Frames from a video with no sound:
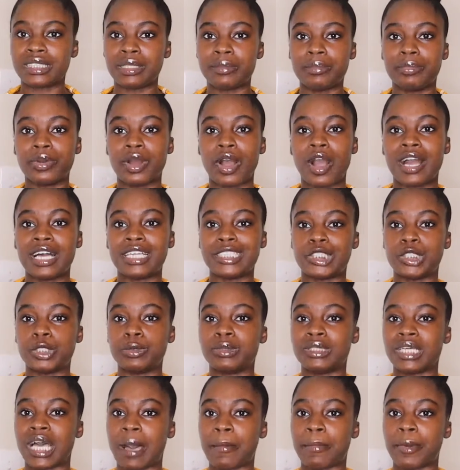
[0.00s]
The bra and tube
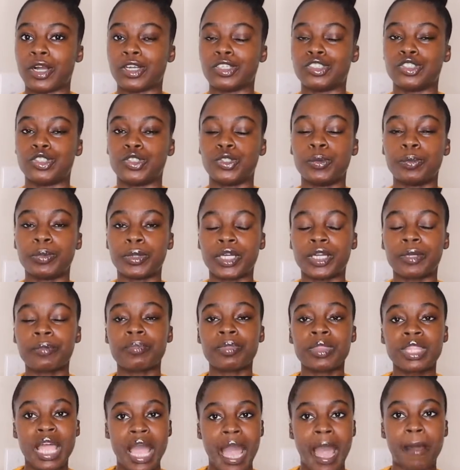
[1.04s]
top are super
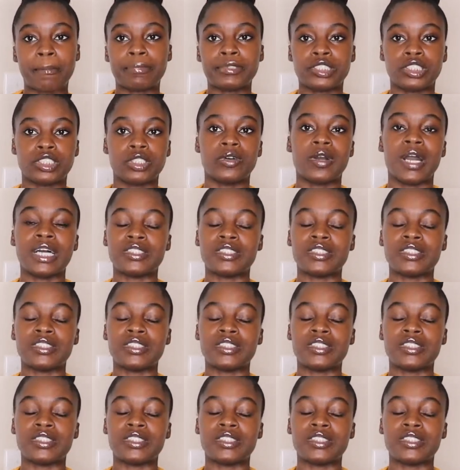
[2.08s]
optional.